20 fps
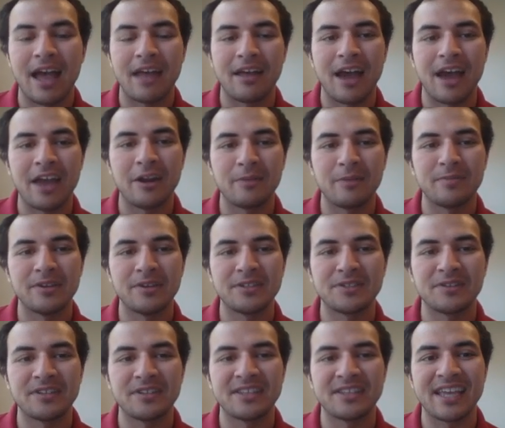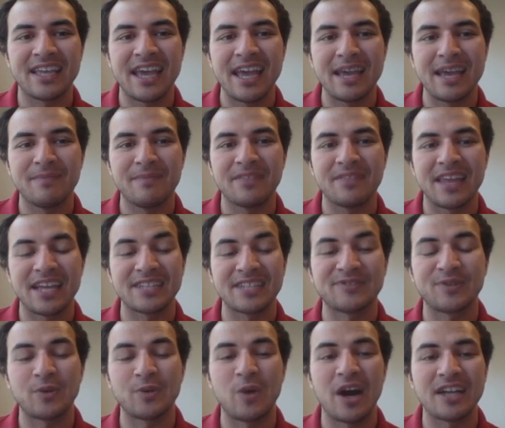I hope you enjoyed the game. Thanks
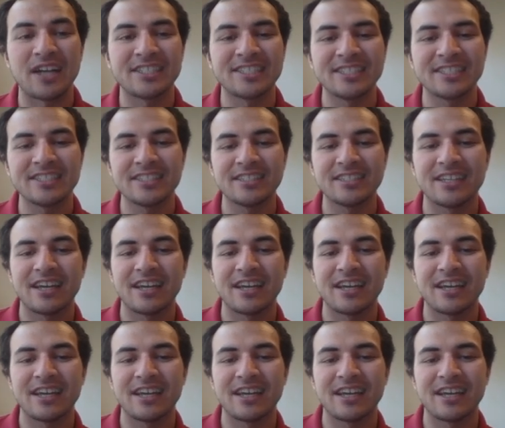for watching.